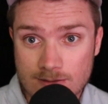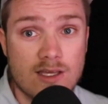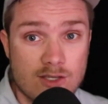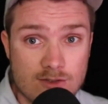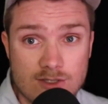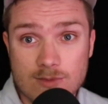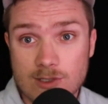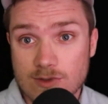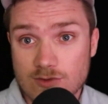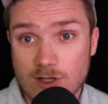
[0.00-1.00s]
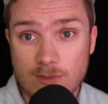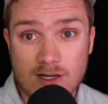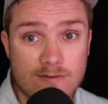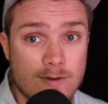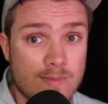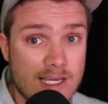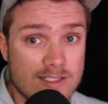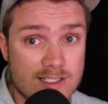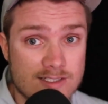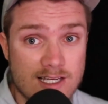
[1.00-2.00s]
and use them to withdraw money from the
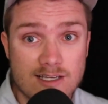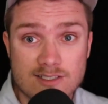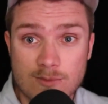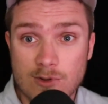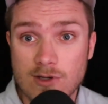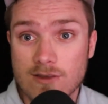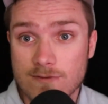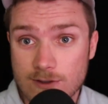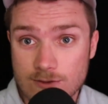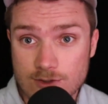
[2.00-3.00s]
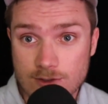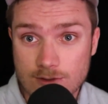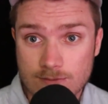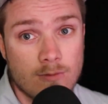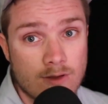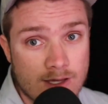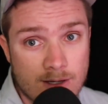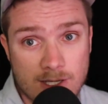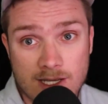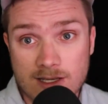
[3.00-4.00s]
HSA at some point in the future, without
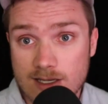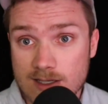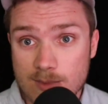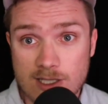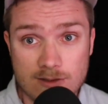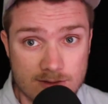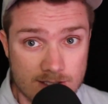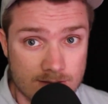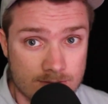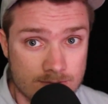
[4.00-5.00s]
paying any penalty.